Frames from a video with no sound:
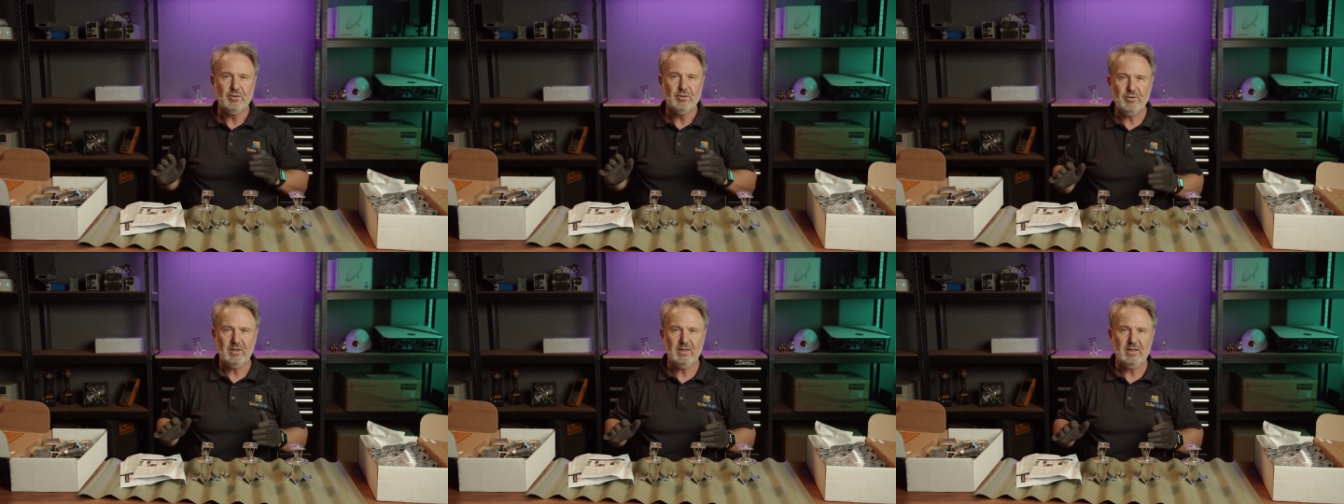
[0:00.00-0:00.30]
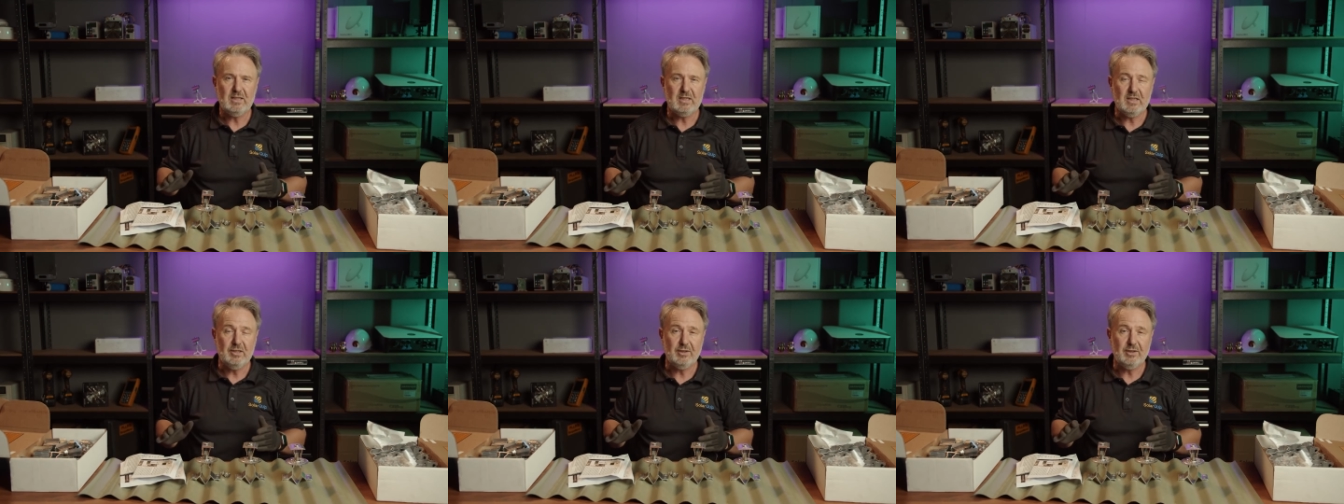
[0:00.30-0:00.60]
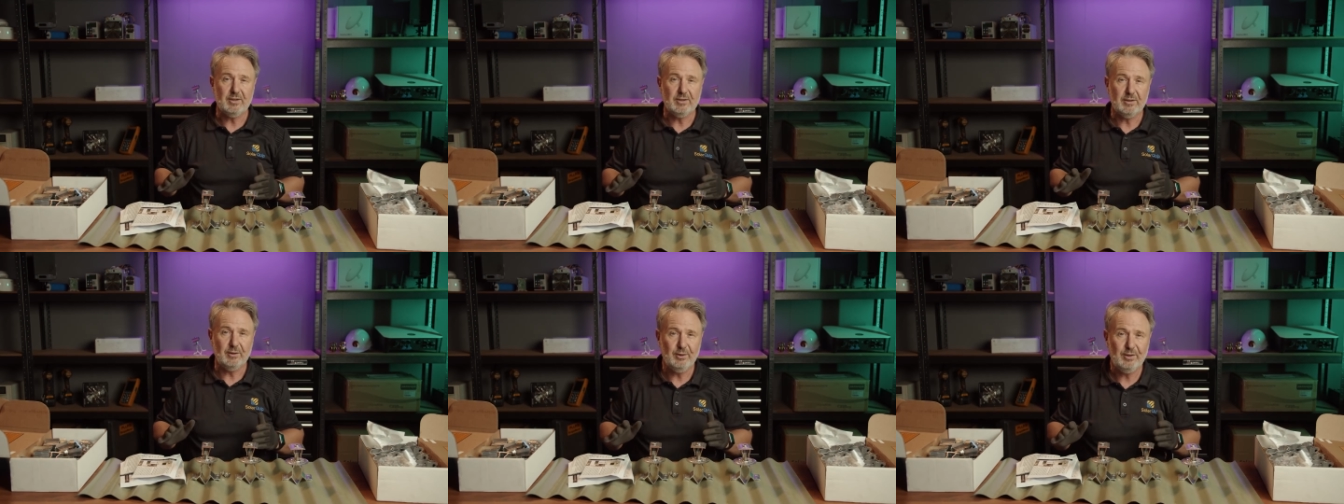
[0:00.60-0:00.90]
Really, you
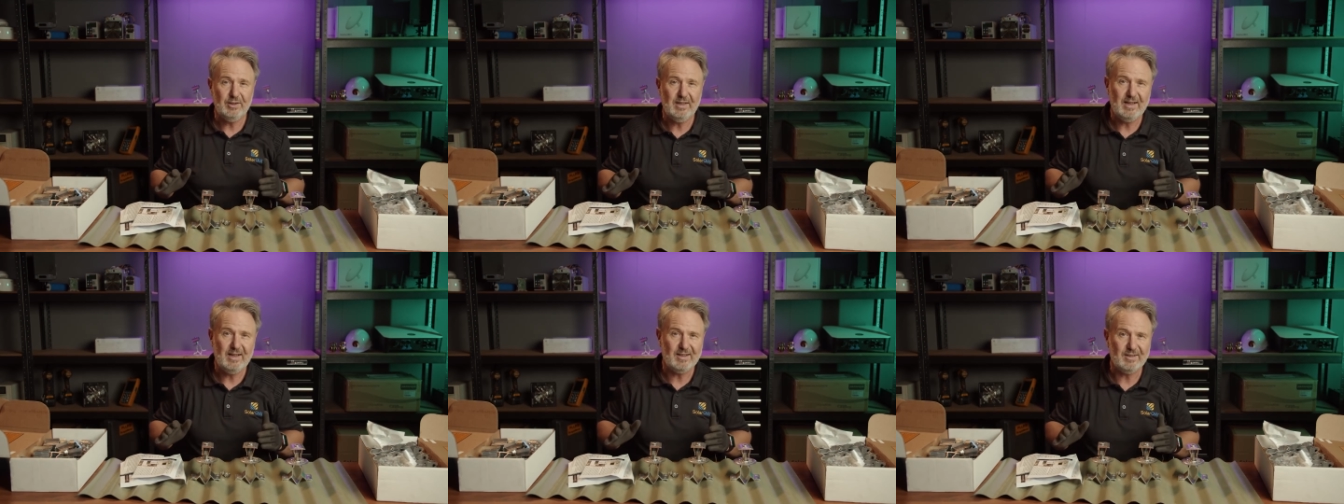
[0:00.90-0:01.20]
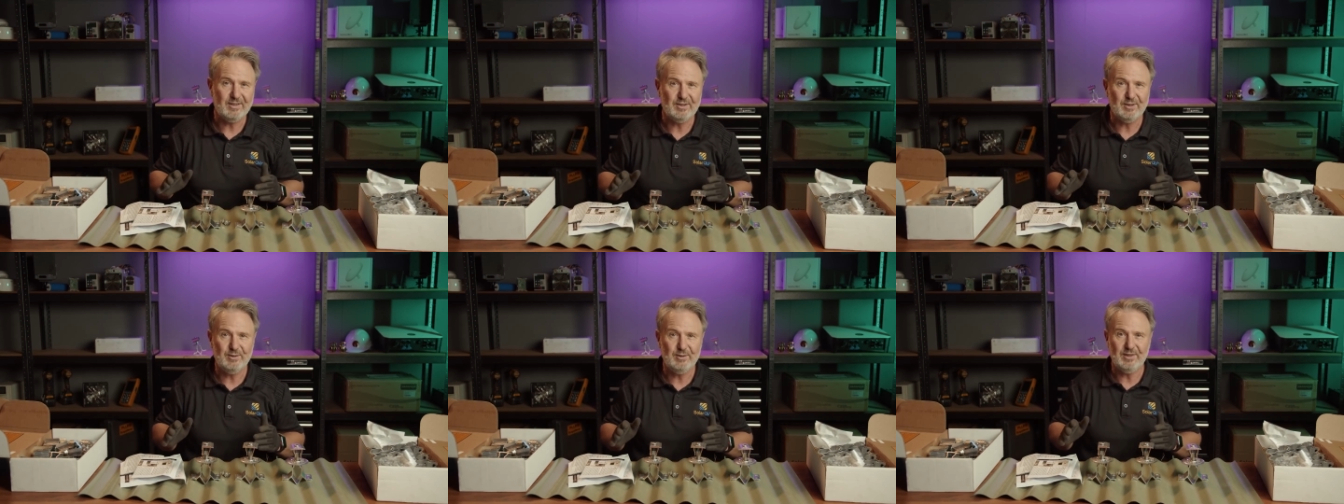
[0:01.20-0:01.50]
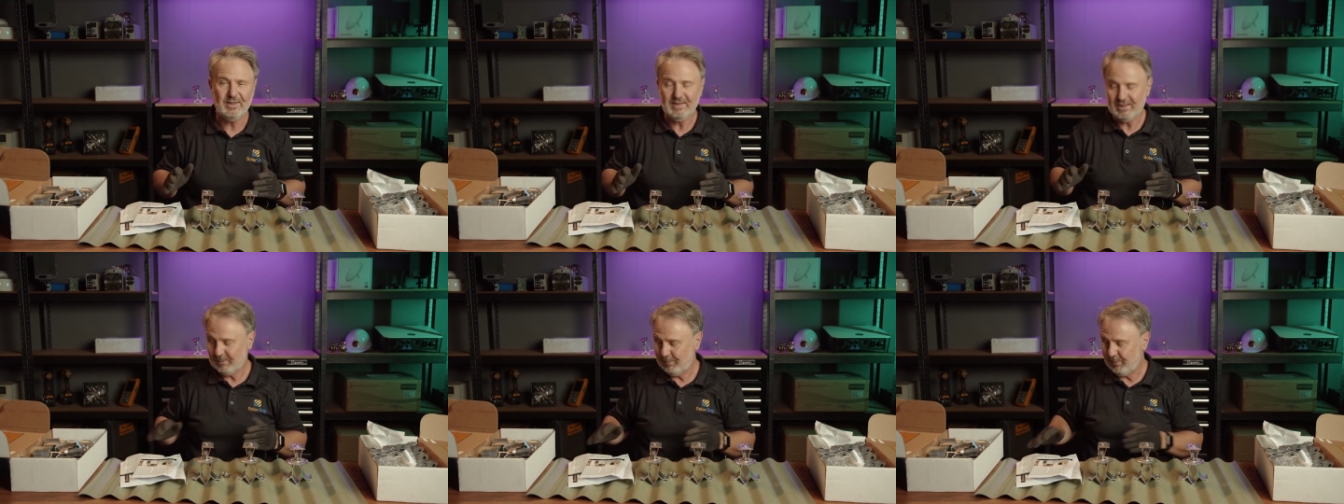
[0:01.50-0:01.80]
can learn how to do
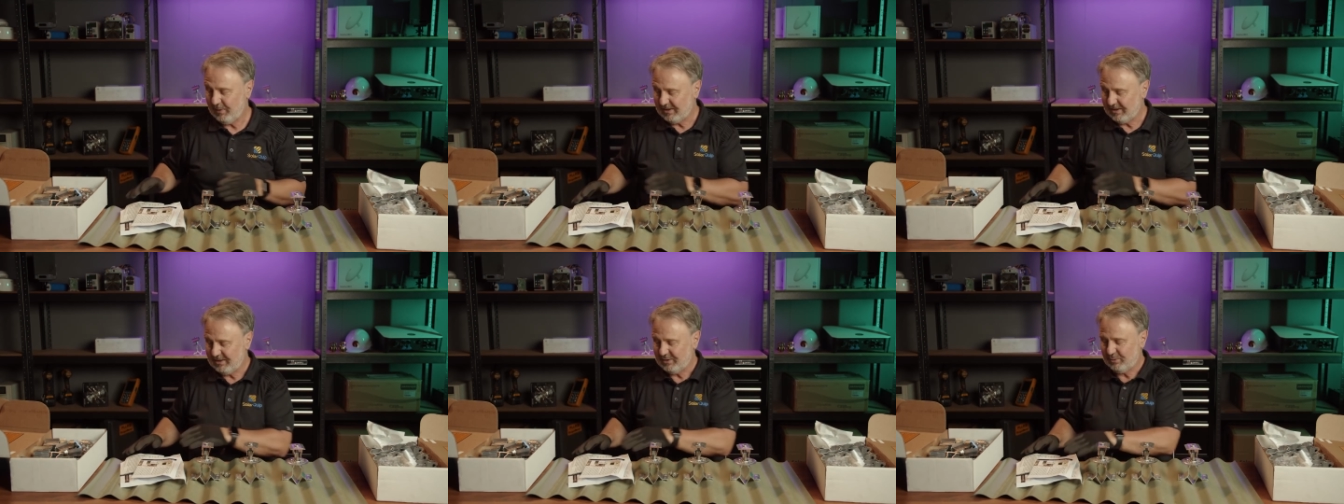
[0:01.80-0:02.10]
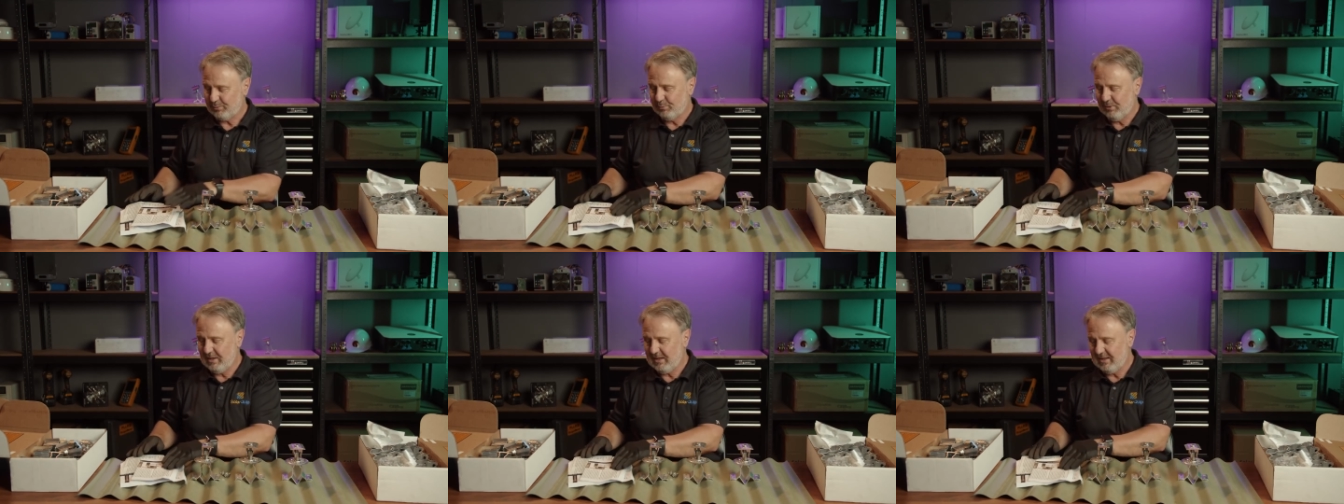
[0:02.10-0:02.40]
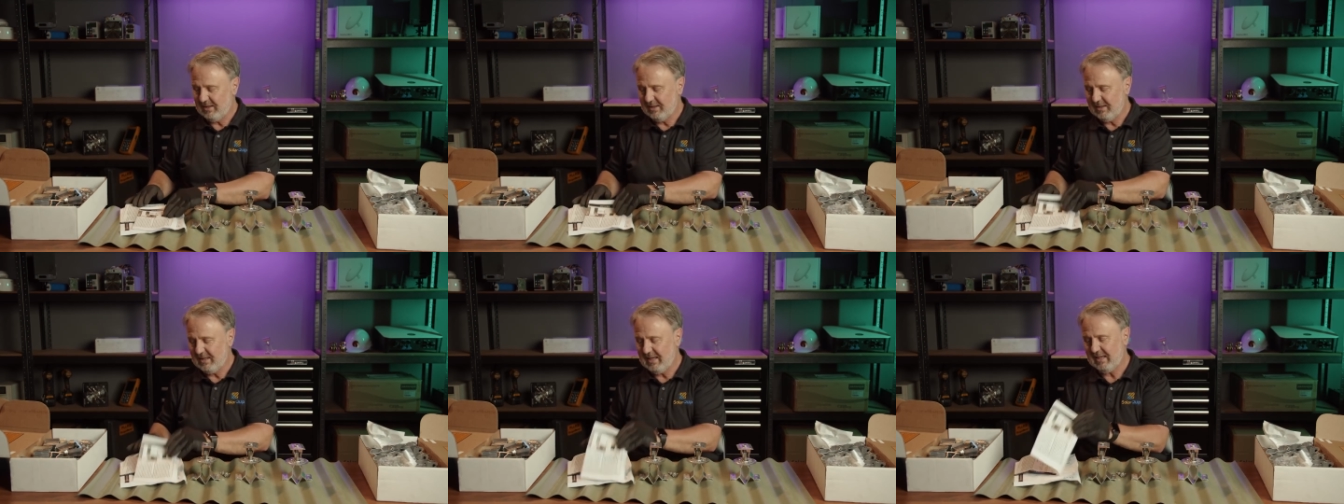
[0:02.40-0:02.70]
this by just
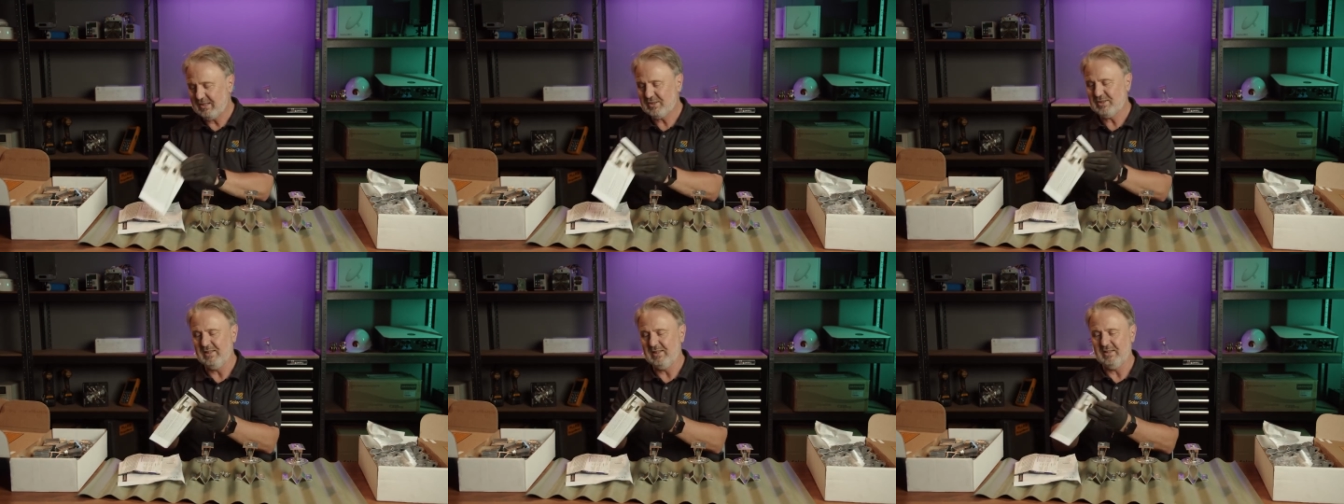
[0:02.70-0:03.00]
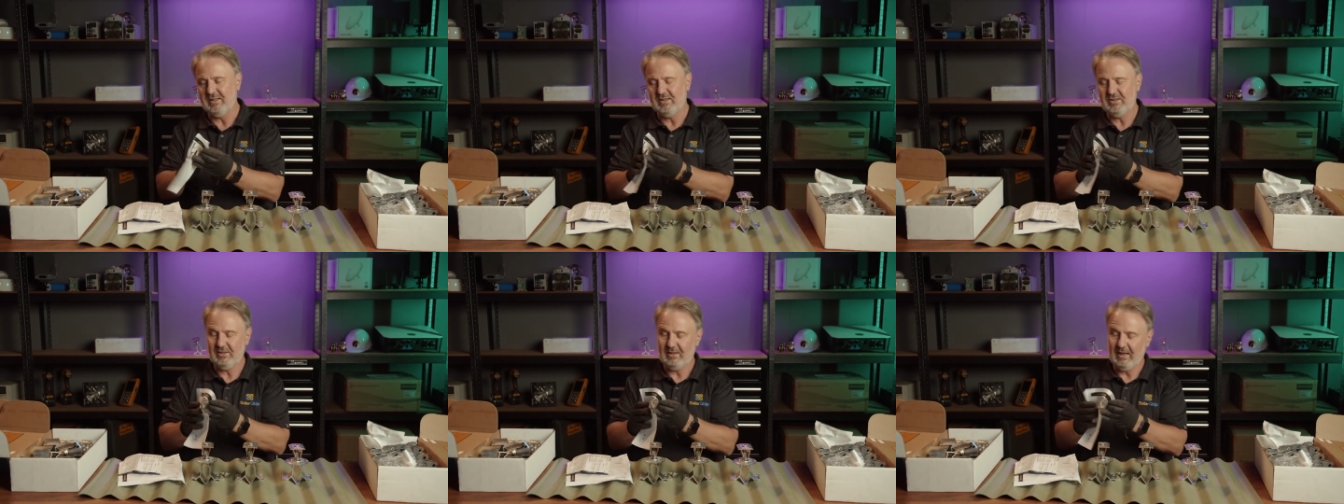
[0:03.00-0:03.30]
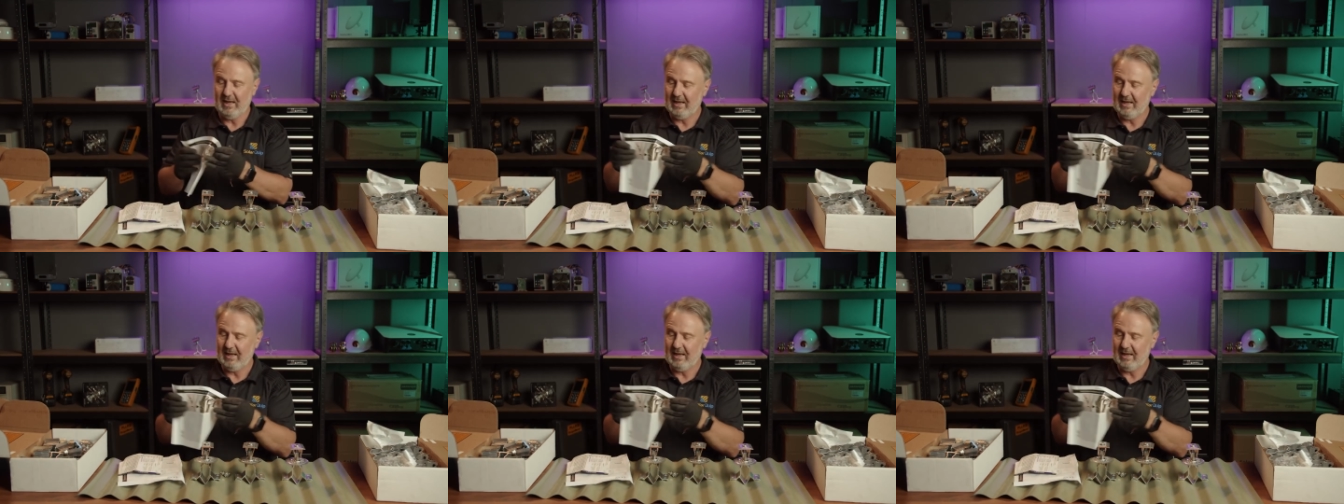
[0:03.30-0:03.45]
reading the excellent